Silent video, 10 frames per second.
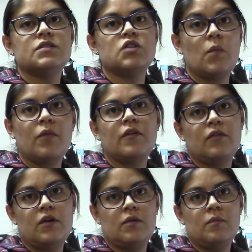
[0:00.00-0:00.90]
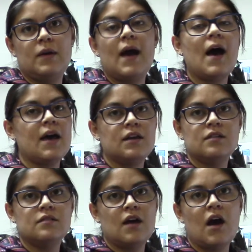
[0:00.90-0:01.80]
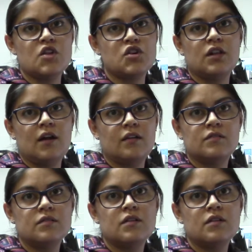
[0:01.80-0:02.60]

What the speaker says: something there behind the hatching gland.